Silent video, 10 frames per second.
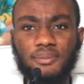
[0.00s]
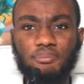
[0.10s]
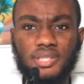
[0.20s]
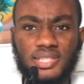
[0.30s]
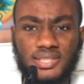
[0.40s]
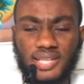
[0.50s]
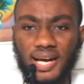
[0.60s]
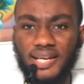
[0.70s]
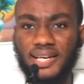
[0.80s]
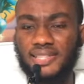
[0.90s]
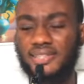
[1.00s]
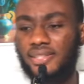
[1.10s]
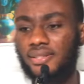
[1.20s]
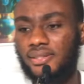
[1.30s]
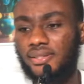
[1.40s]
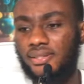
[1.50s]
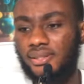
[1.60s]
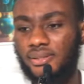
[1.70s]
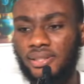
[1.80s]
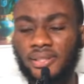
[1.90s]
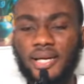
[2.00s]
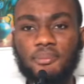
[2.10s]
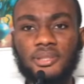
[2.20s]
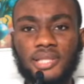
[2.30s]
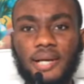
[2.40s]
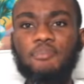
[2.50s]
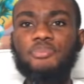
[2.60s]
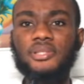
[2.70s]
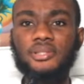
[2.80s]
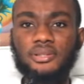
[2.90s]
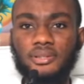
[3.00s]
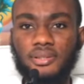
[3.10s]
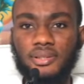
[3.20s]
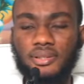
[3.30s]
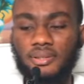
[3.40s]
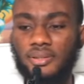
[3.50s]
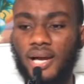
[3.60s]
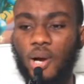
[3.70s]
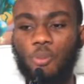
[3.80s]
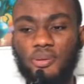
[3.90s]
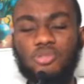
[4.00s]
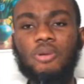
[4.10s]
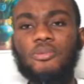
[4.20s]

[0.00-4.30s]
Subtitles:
minister and I say incoming MP opeso